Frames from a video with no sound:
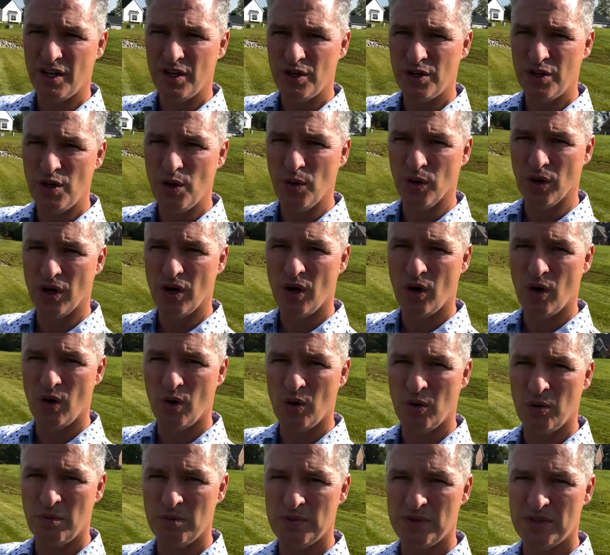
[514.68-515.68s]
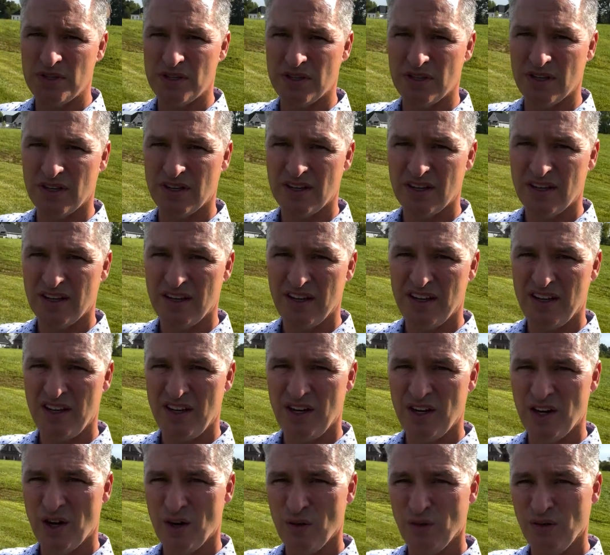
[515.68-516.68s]
newer homes,
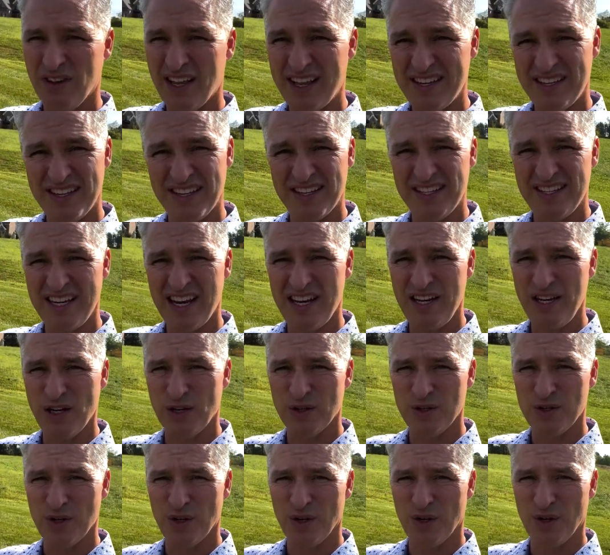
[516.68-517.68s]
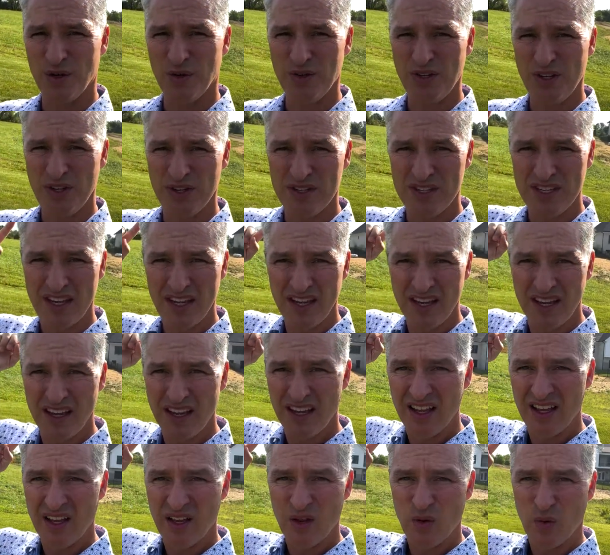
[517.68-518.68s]
you know, less than ten years old. You can see
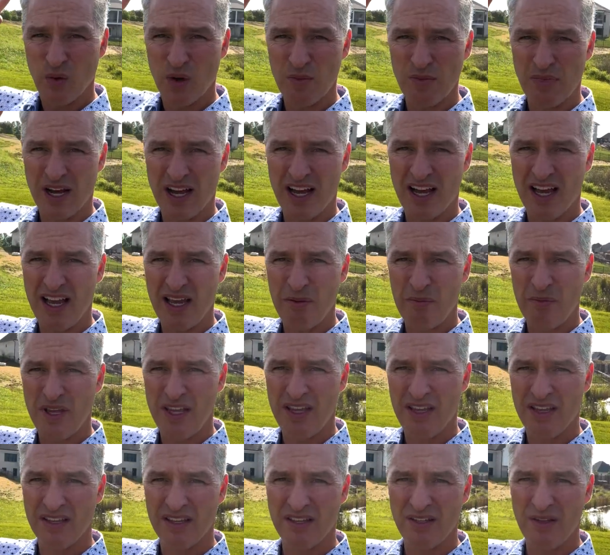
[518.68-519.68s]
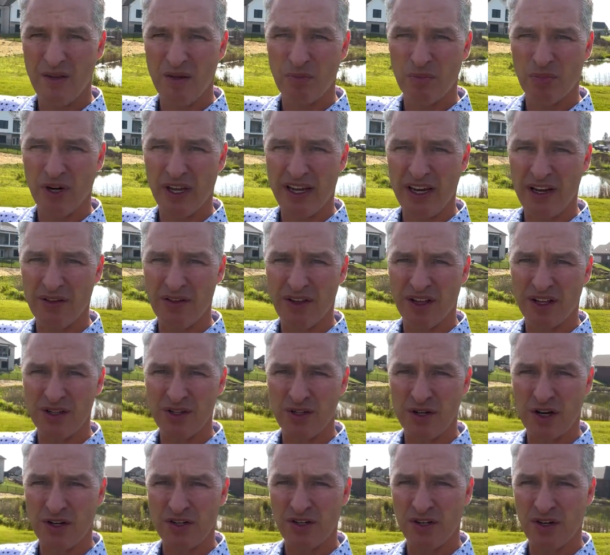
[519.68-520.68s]
one behind me, probably hear the
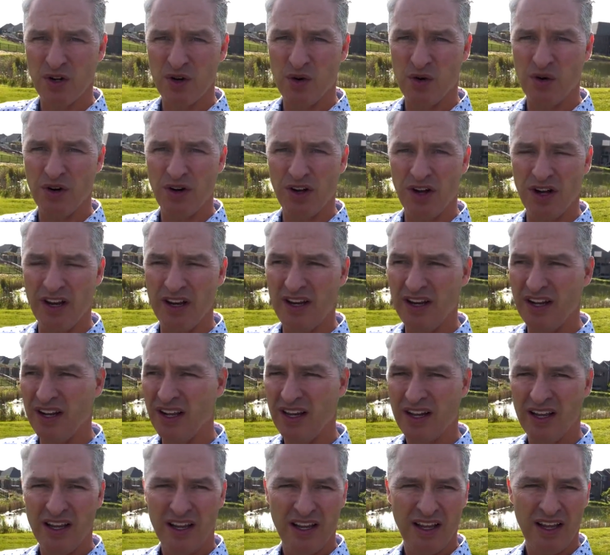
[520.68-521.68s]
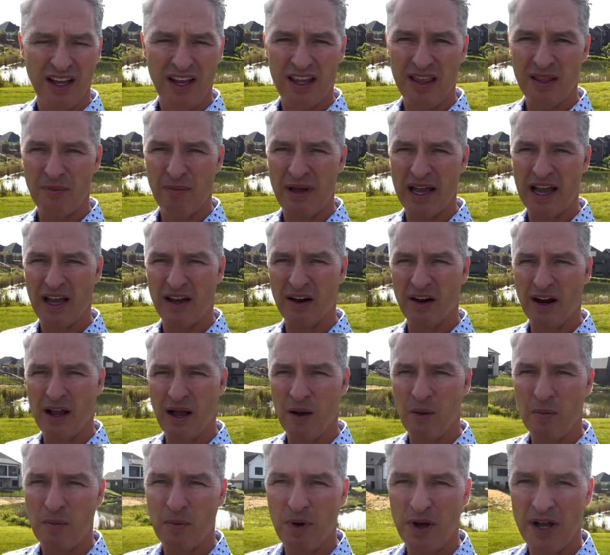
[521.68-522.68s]
construction going on in the
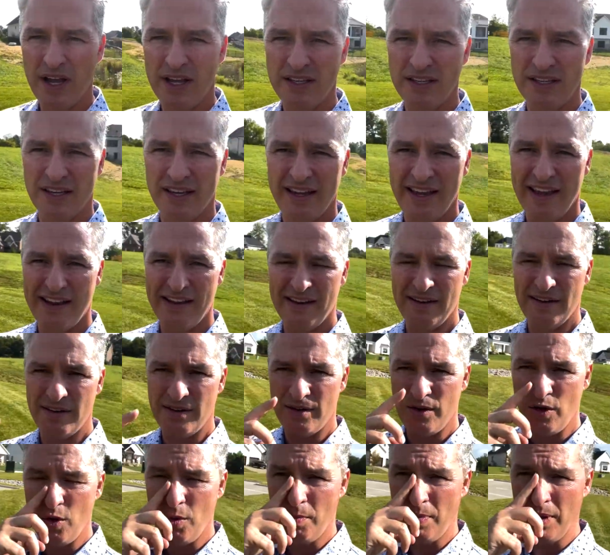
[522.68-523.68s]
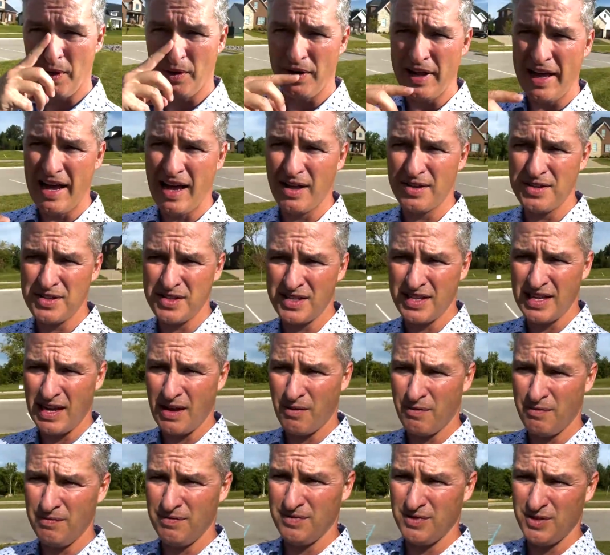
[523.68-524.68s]
background. But again, new build outs.
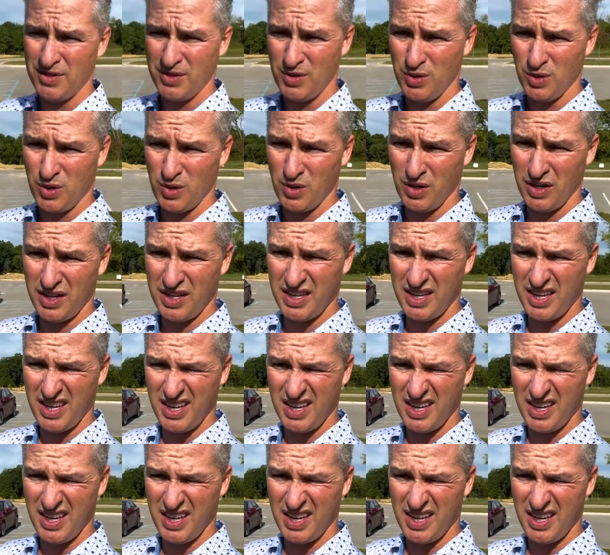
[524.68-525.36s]
I'll do a quick